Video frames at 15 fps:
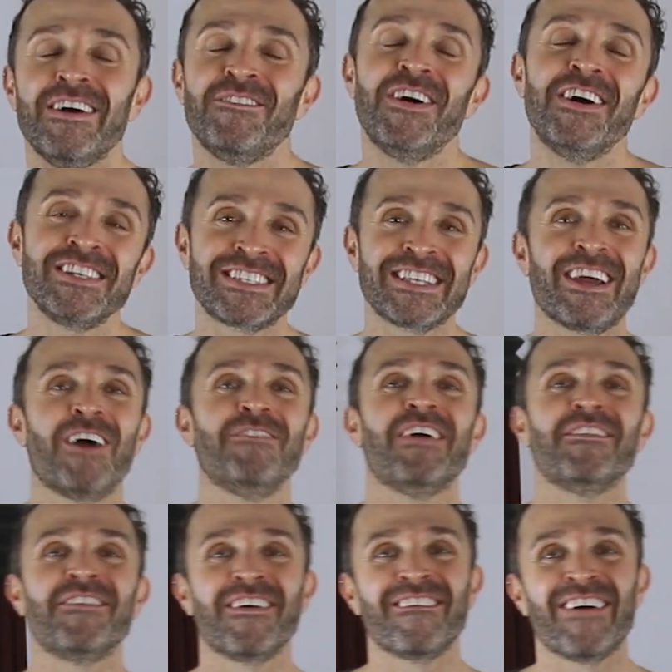personally, I
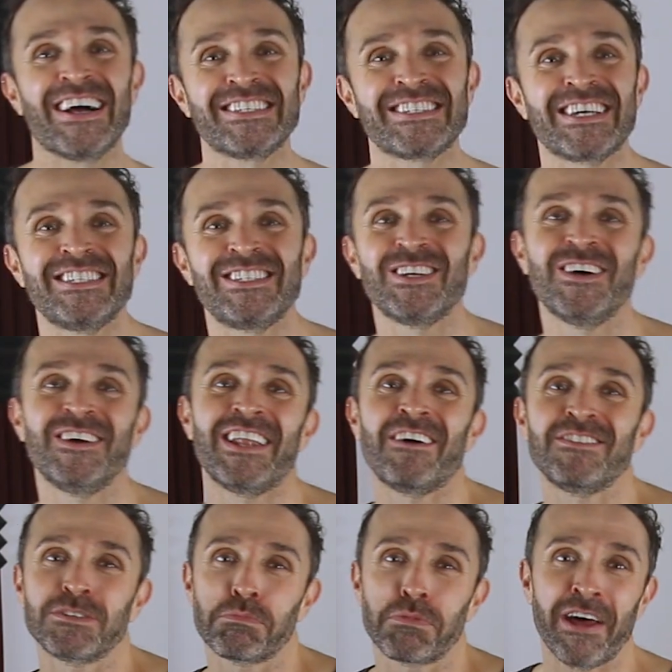remember once I turned
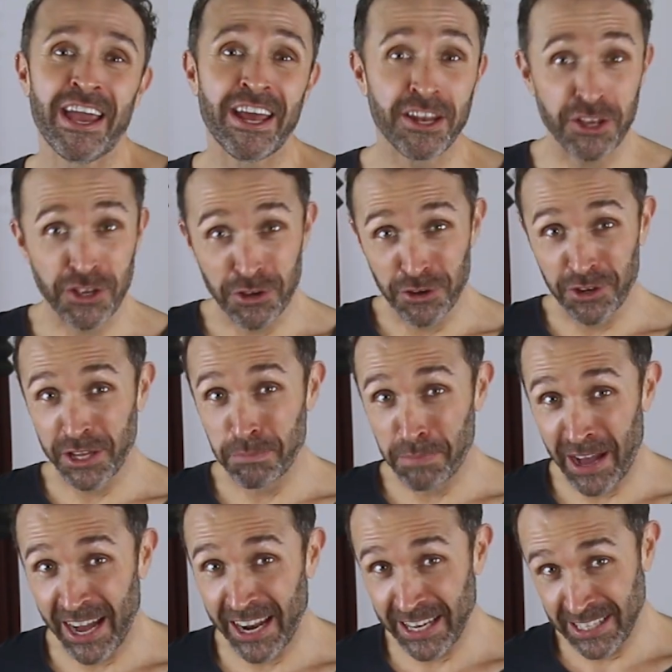up to play at a uni
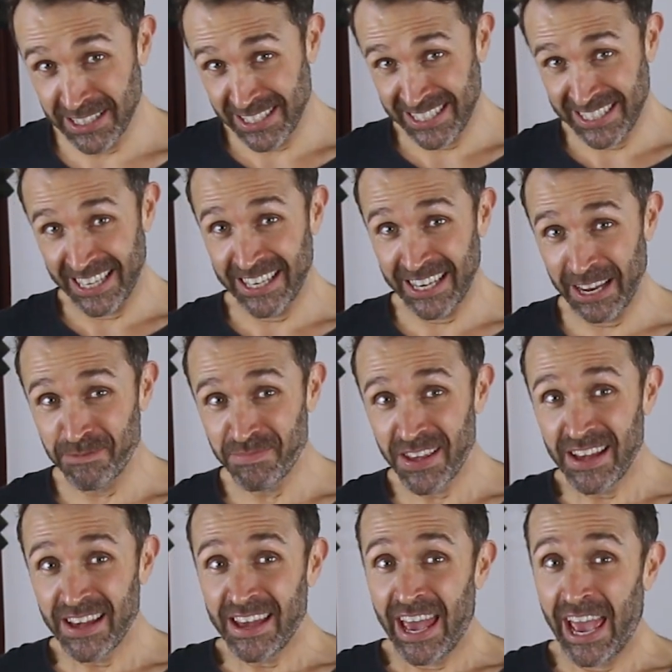party in Sydney.
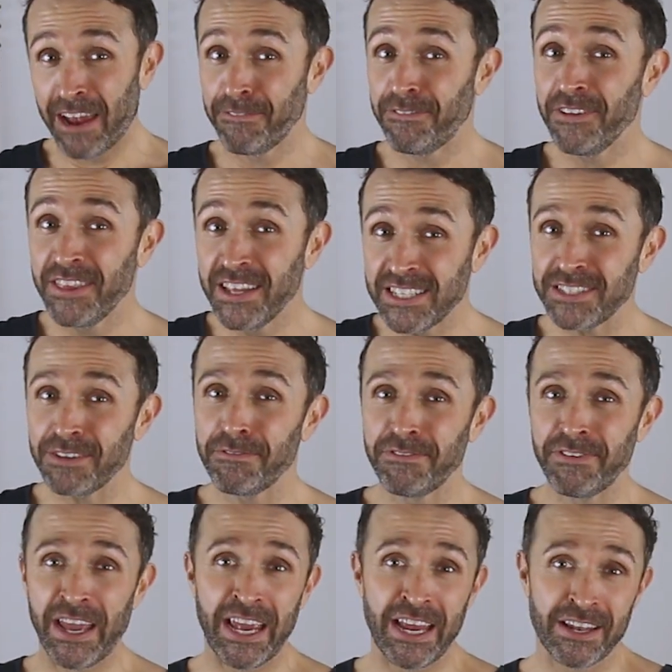And for this
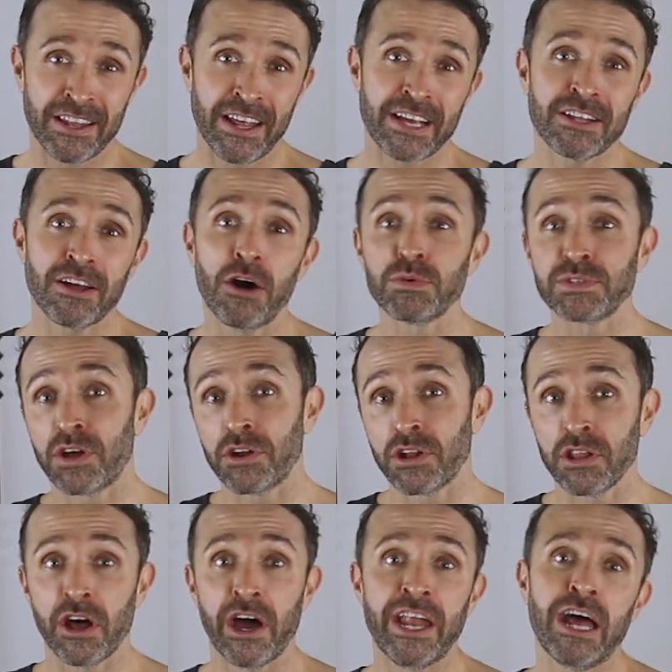event, like, I was on a
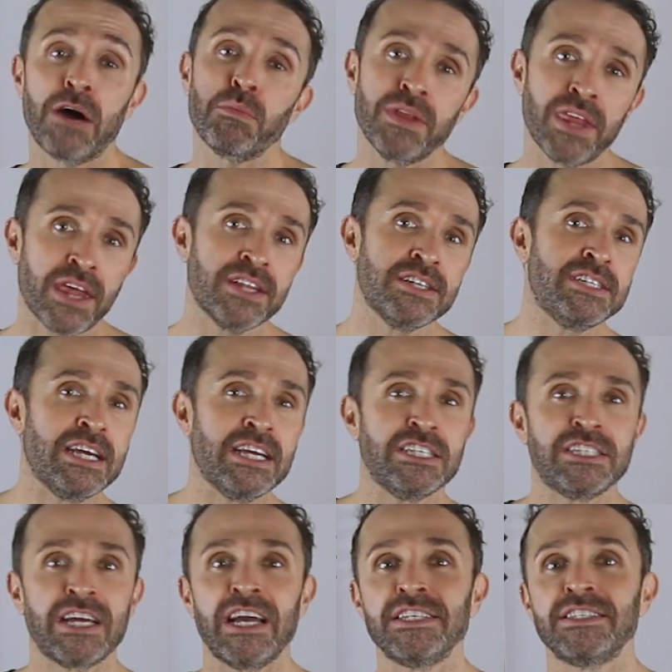lineup with other
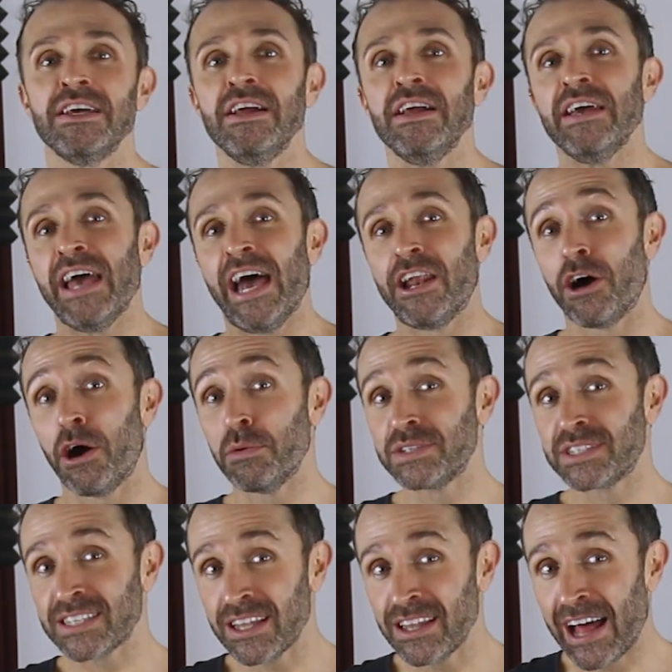DJs and I
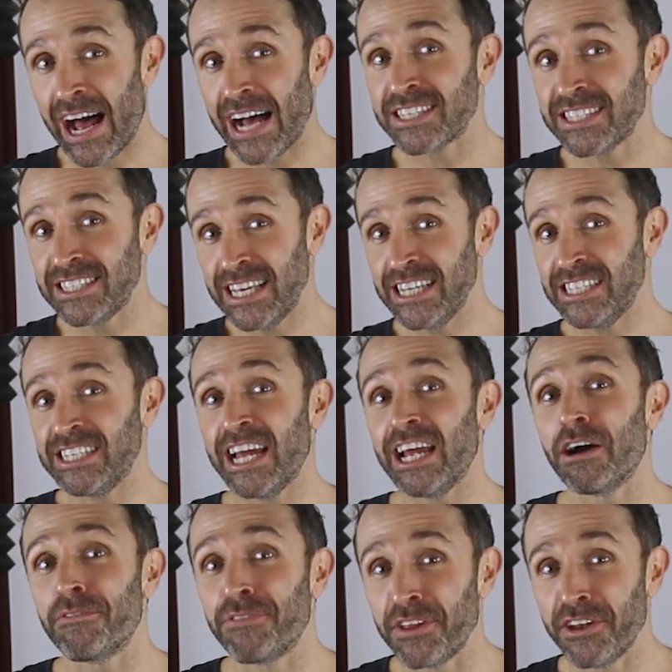was the last DJ
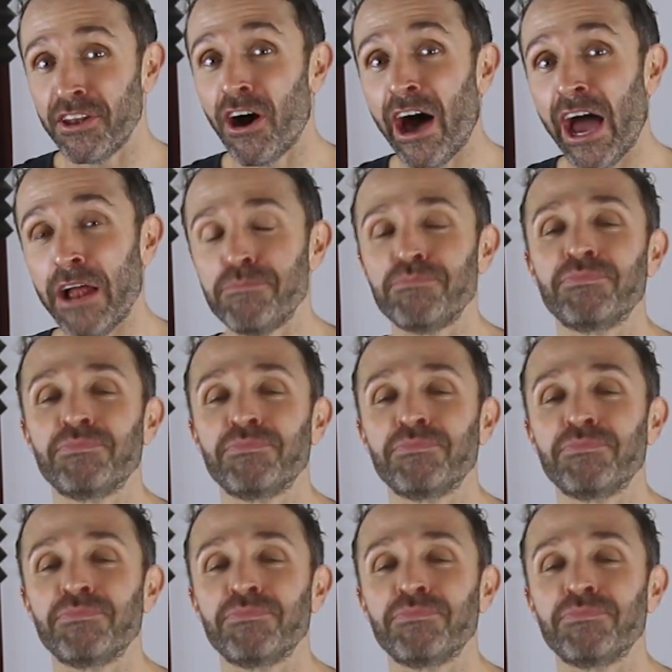of the night.